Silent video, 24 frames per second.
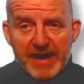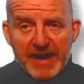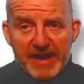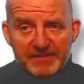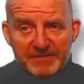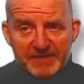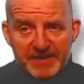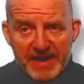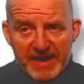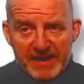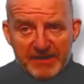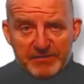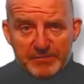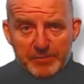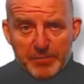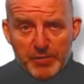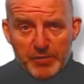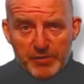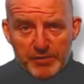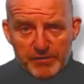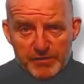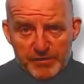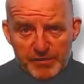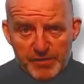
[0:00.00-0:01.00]
as an
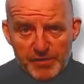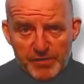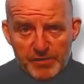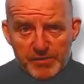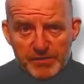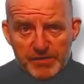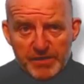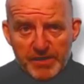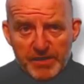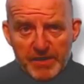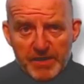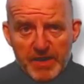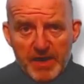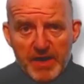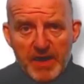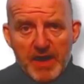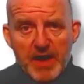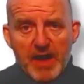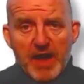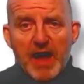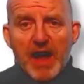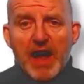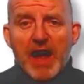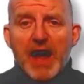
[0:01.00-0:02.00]
expert tutor,
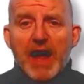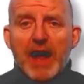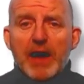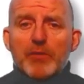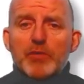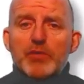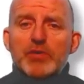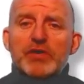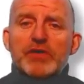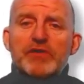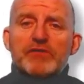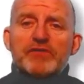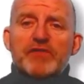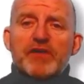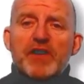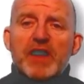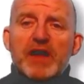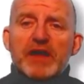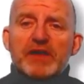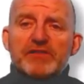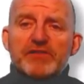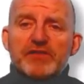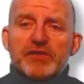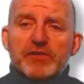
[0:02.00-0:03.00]
I would
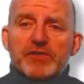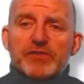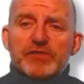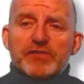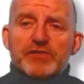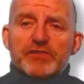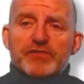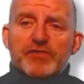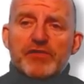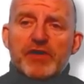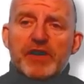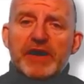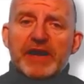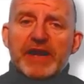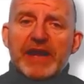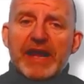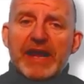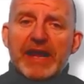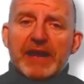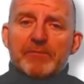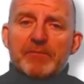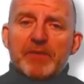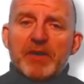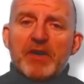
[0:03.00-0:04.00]
advise you to try and
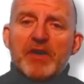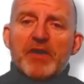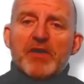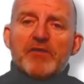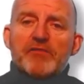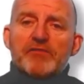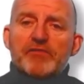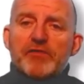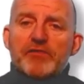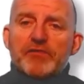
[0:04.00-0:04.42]
aim for